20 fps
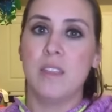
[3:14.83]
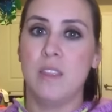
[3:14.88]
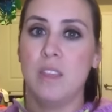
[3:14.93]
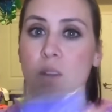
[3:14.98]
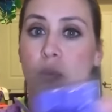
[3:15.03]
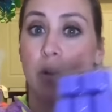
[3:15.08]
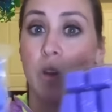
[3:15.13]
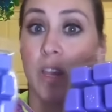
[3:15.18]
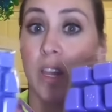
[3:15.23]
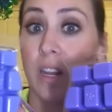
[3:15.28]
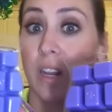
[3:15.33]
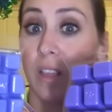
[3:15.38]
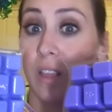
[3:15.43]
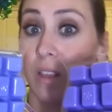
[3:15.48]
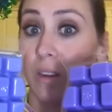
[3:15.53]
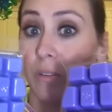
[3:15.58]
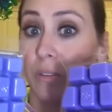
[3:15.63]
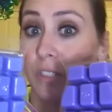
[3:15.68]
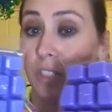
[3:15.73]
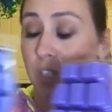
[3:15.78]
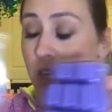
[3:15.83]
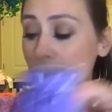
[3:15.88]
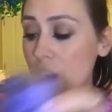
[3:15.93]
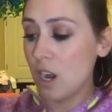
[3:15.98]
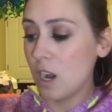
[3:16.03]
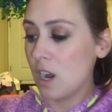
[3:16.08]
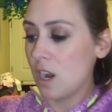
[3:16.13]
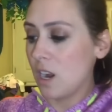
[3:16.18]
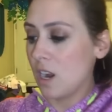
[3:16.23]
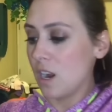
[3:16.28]
then we're getting a little
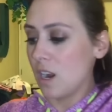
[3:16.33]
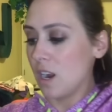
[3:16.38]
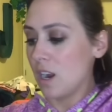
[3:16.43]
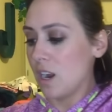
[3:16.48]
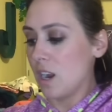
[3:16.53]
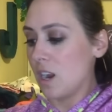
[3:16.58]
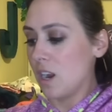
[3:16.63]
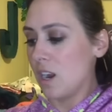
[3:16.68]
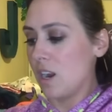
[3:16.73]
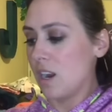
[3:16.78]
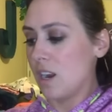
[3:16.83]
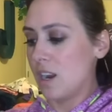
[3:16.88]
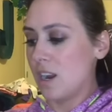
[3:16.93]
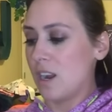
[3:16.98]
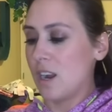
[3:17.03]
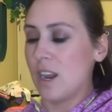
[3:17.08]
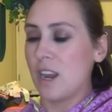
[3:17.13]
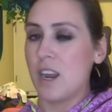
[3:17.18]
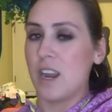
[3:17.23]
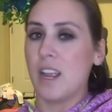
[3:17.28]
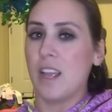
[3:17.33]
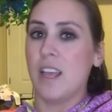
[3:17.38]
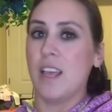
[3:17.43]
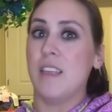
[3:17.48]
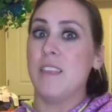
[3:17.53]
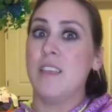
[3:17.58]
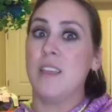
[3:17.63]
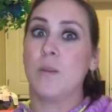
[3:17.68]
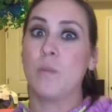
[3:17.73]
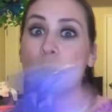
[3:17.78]
darker,
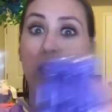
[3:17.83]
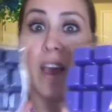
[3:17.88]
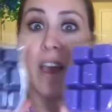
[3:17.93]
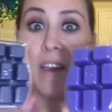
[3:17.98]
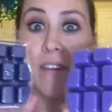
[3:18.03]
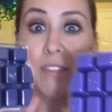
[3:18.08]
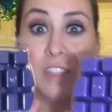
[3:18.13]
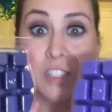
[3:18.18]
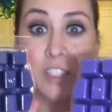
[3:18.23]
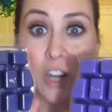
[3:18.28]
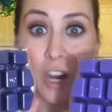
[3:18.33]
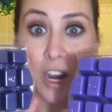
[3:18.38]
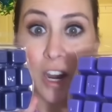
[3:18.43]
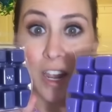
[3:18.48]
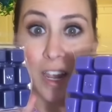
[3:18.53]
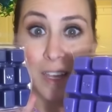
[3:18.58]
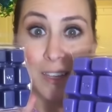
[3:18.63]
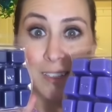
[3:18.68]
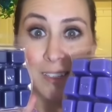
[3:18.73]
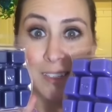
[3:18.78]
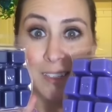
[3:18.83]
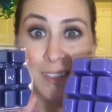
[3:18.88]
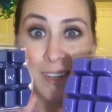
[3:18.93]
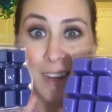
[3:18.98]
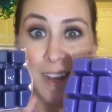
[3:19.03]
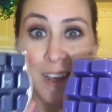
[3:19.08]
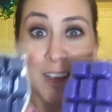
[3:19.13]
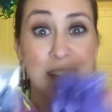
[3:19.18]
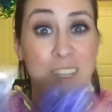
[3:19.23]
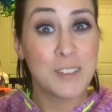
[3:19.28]
and then we have the darkest.
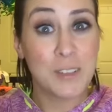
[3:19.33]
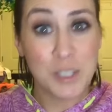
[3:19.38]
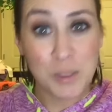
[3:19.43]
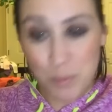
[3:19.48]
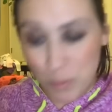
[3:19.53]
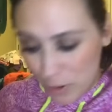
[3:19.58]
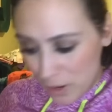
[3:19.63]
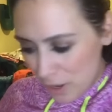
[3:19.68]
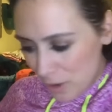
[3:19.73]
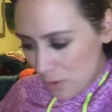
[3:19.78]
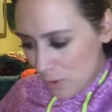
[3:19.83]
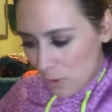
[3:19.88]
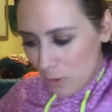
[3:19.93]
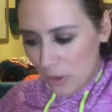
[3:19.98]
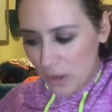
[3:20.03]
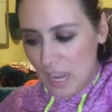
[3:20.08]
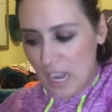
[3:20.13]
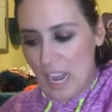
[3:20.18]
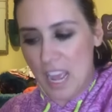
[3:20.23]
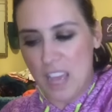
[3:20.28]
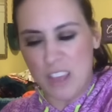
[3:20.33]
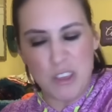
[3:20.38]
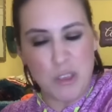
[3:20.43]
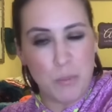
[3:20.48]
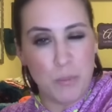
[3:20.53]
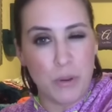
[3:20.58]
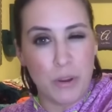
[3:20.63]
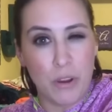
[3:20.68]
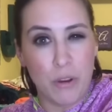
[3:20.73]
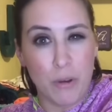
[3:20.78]
So it's pretty cool kind of how you
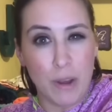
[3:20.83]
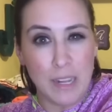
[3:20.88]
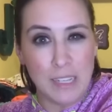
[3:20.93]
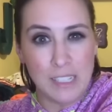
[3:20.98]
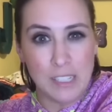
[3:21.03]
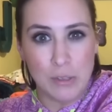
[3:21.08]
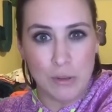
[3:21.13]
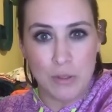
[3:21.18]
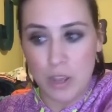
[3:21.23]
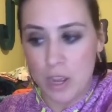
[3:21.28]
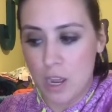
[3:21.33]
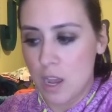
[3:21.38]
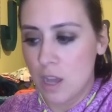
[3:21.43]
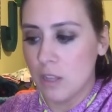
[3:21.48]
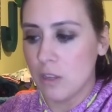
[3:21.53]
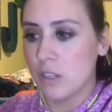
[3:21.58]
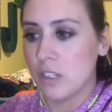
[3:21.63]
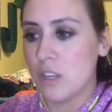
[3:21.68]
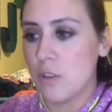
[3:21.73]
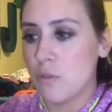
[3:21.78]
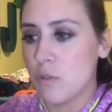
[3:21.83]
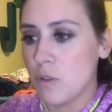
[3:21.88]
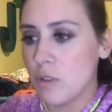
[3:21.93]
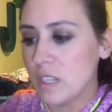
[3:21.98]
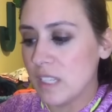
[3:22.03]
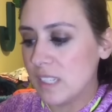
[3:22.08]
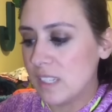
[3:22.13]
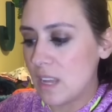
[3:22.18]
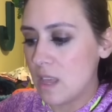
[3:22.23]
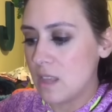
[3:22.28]
progress through the colors and through
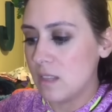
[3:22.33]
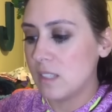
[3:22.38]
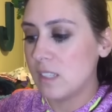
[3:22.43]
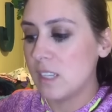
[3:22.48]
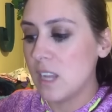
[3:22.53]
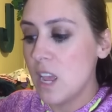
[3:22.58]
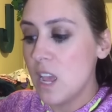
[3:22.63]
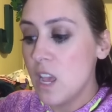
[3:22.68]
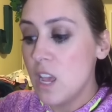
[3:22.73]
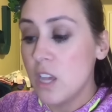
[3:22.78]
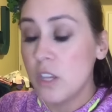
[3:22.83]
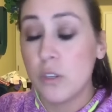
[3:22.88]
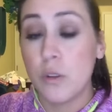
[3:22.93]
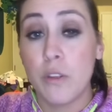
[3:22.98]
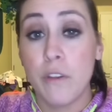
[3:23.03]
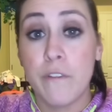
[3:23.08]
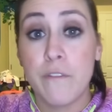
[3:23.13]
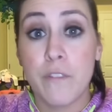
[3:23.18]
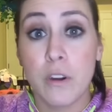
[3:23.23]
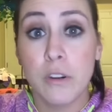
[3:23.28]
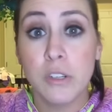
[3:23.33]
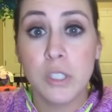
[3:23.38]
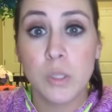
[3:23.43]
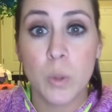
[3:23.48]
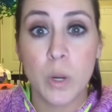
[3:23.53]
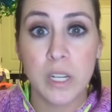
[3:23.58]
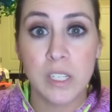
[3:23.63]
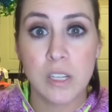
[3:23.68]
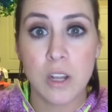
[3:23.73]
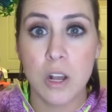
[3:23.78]
the scents. So the first
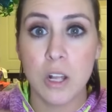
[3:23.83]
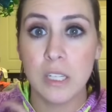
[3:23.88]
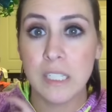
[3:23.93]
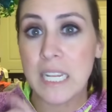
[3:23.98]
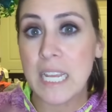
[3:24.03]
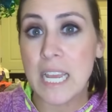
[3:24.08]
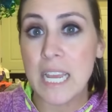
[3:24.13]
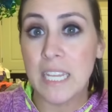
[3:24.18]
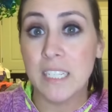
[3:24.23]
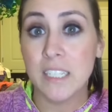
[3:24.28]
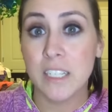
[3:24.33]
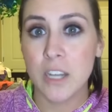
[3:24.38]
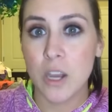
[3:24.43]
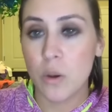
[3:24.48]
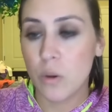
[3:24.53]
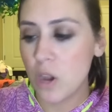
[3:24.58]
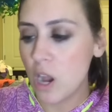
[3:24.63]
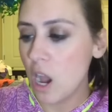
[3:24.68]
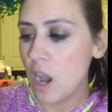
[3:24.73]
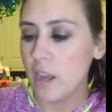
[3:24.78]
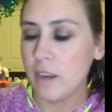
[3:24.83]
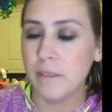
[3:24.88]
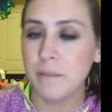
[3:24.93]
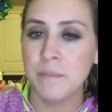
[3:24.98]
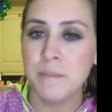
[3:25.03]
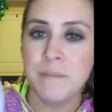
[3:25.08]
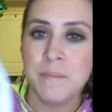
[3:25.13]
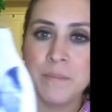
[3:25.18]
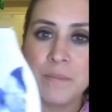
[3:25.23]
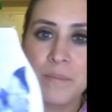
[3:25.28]
one is called Indigo
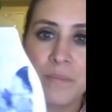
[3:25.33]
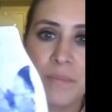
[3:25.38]
Cotton